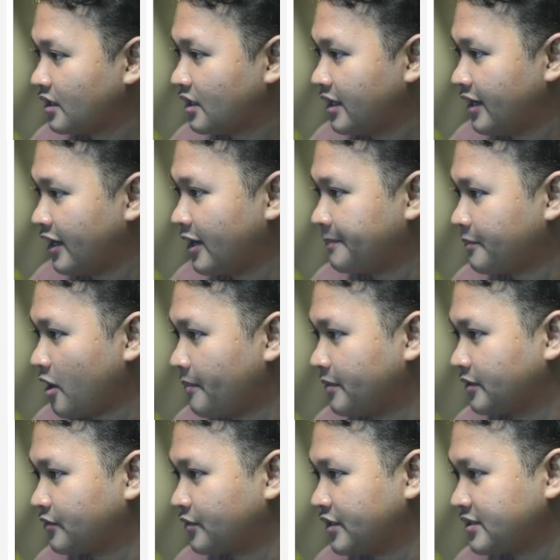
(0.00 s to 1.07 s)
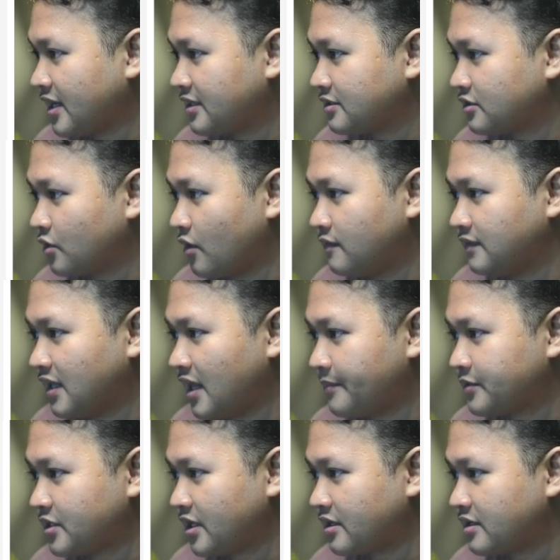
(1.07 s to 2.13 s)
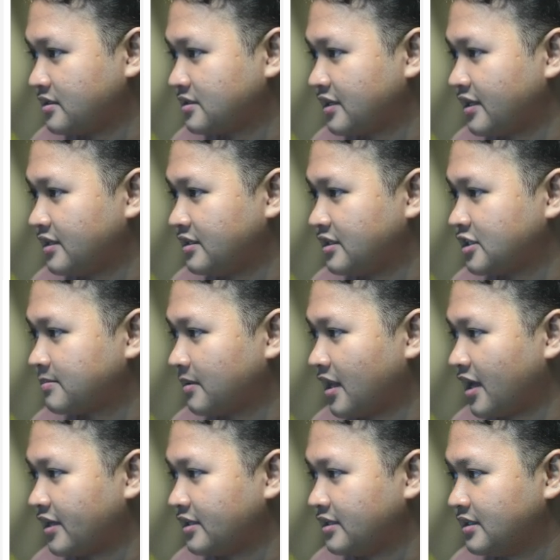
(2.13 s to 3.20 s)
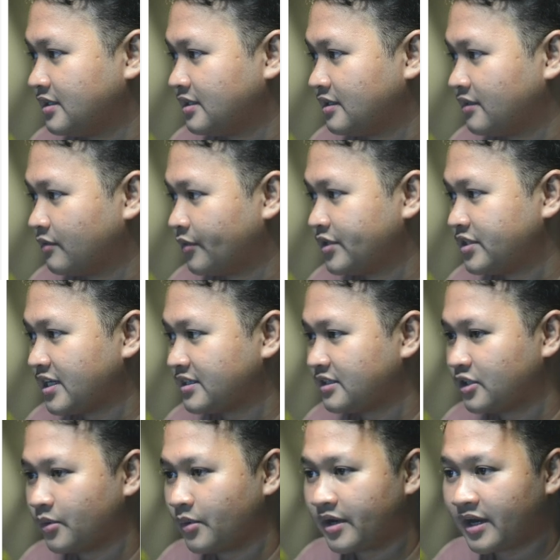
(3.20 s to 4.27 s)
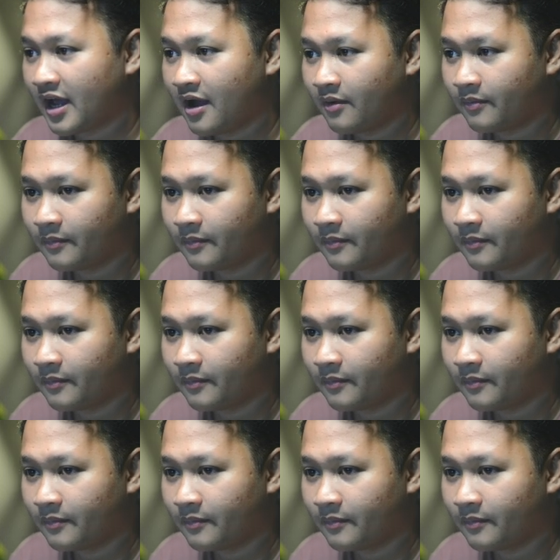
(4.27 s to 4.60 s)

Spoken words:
Added proper resets of elapsed seconds and display resetting the workout.